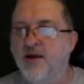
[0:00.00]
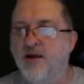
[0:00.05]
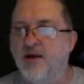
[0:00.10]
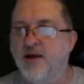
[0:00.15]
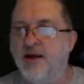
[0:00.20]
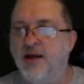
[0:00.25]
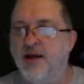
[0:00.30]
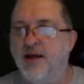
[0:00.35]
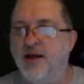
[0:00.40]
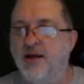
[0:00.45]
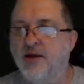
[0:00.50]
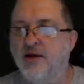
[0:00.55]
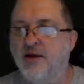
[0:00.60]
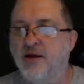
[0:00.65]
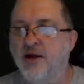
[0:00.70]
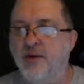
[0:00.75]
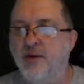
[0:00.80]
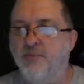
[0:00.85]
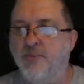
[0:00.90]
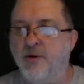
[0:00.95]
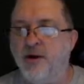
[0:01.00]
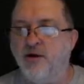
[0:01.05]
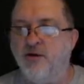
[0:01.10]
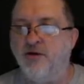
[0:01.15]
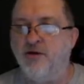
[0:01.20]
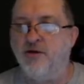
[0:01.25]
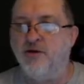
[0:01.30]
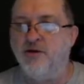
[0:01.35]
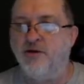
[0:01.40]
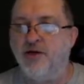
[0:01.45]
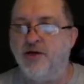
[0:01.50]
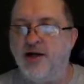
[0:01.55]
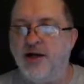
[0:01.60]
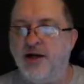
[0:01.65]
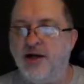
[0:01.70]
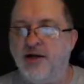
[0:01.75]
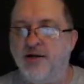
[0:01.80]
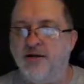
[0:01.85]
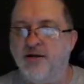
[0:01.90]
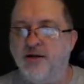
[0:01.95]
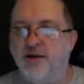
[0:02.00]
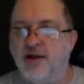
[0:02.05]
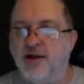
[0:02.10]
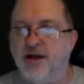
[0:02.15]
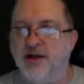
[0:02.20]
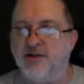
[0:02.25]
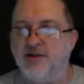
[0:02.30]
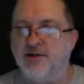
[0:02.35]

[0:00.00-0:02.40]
And up here, you got a line of